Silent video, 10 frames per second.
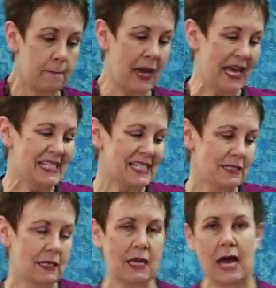But
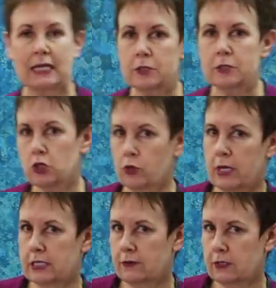you kind of limit your
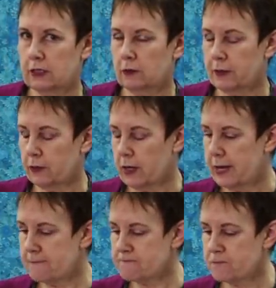creativity a little bit,
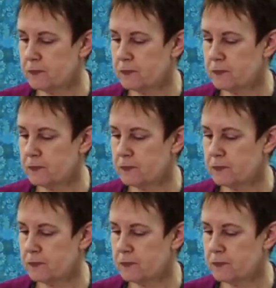right?